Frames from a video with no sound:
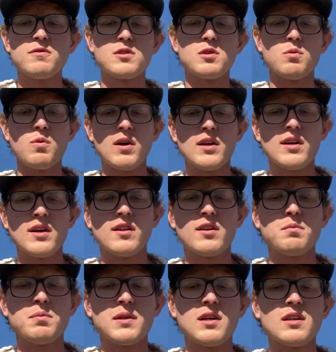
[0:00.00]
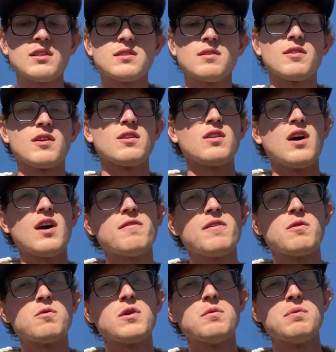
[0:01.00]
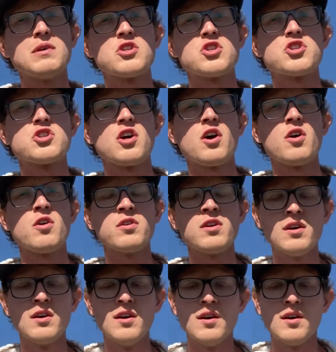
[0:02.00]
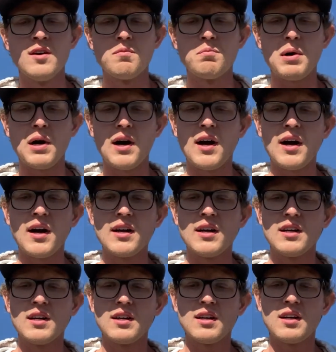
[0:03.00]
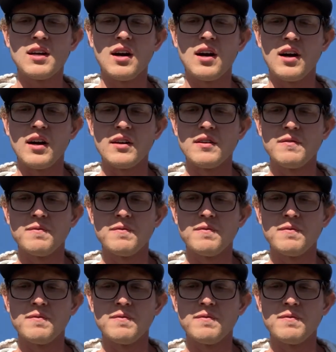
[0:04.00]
to one another because of the love that we have been shown by God.